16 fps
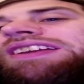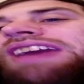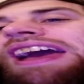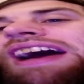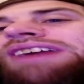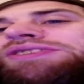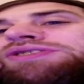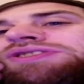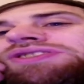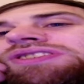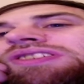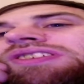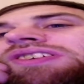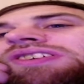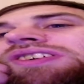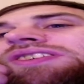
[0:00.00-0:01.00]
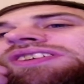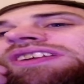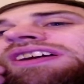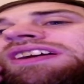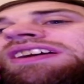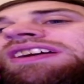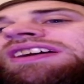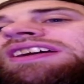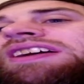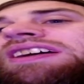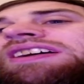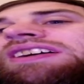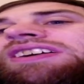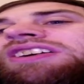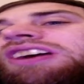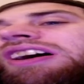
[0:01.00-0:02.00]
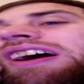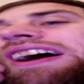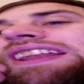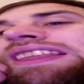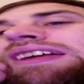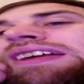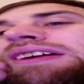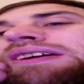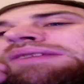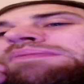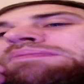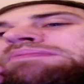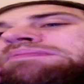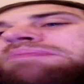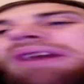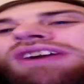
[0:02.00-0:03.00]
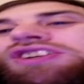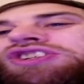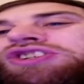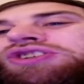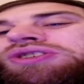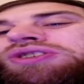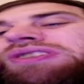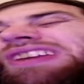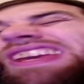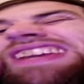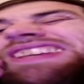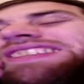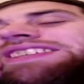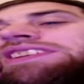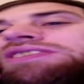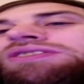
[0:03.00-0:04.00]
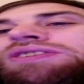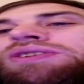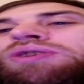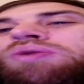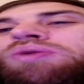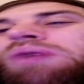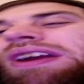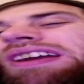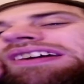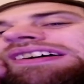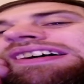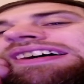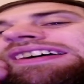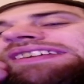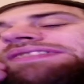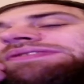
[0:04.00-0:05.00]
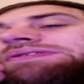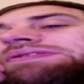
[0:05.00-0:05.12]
counters on Kyla much easier and quicker